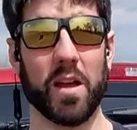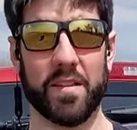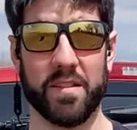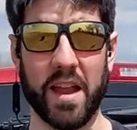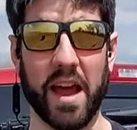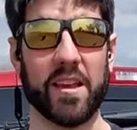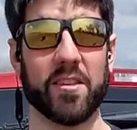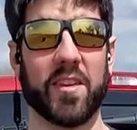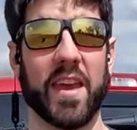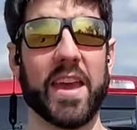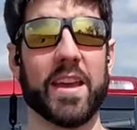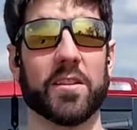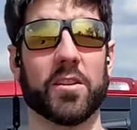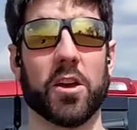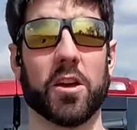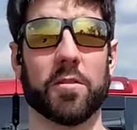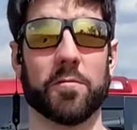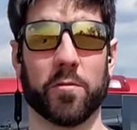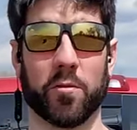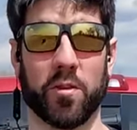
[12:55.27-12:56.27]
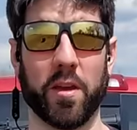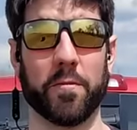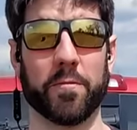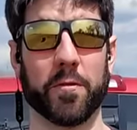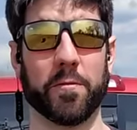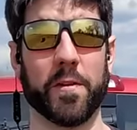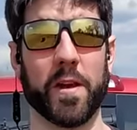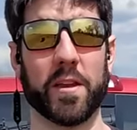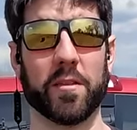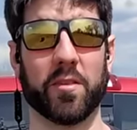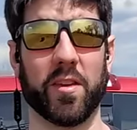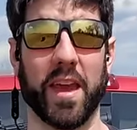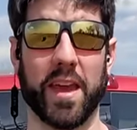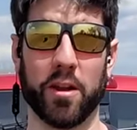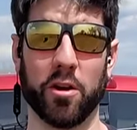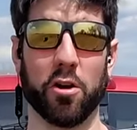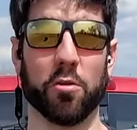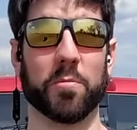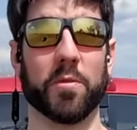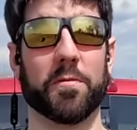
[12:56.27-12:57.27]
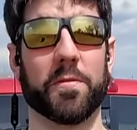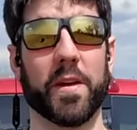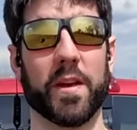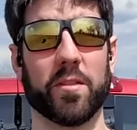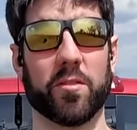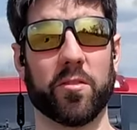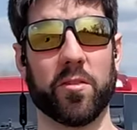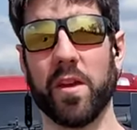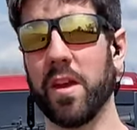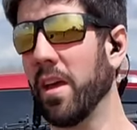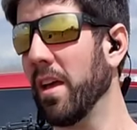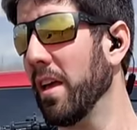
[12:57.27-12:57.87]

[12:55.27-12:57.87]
Nice handgun for self-defense and home defense.